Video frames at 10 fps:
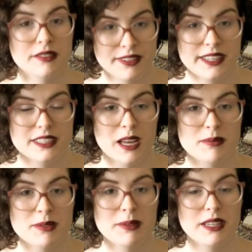
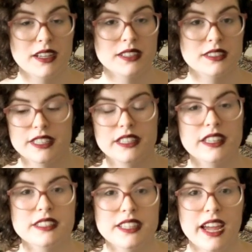face-ups, because
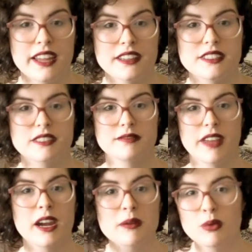sealant and
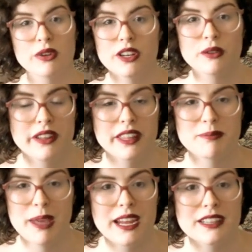airborne
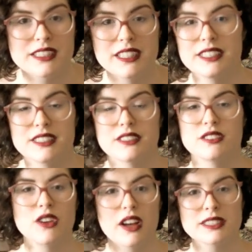acrylic paint is
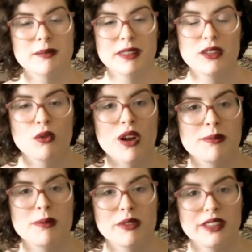not something you want
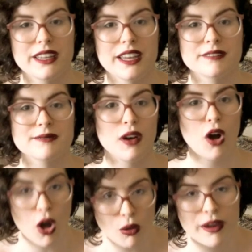to be breathing in.
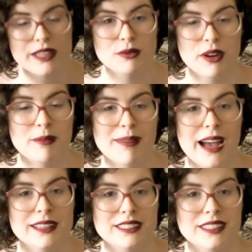Always wear a
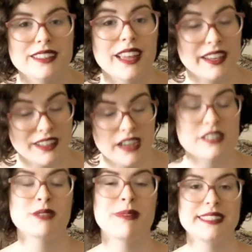mask and
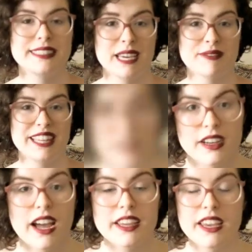customize safely.
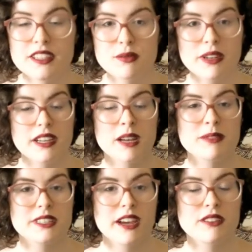I guess what it
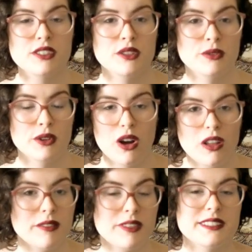comes down to for
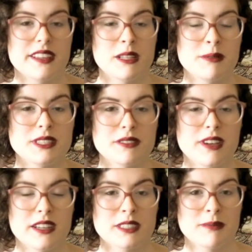all of these elements of
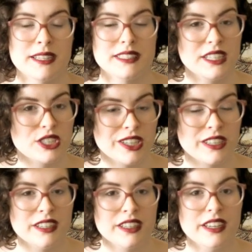
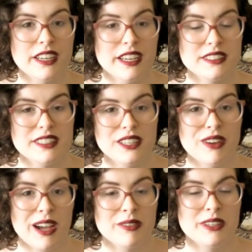customization is that you
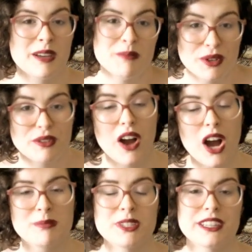have a number of
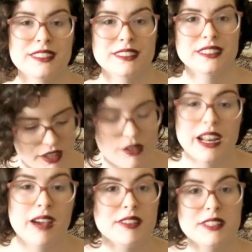options. You
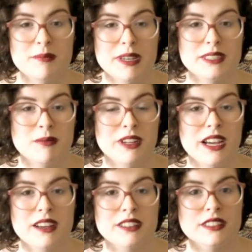can have it done by someone
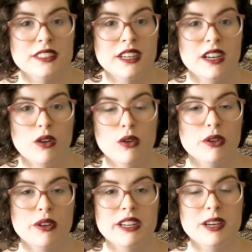else,
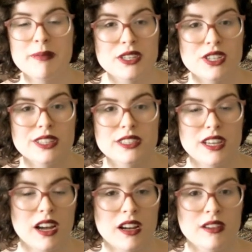ordering commissions
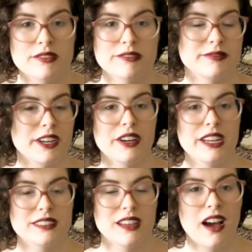of
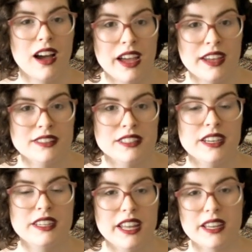various eyes,
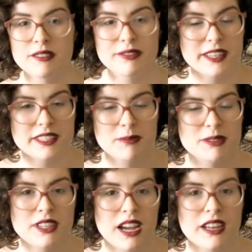getting
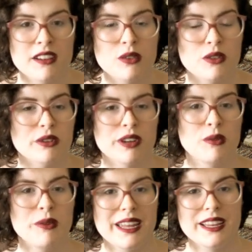face-ups done, ordering
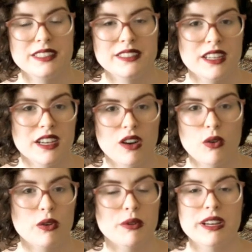wigs,
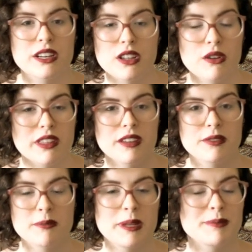ordering clothing
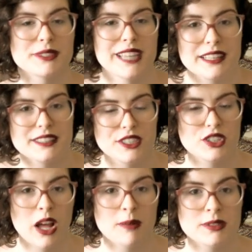from people's Etsy
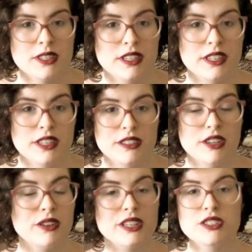shops.
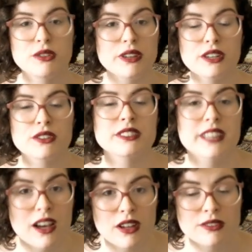You can do it
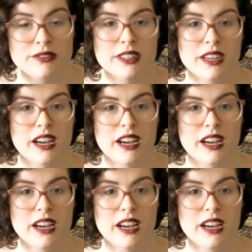yourself,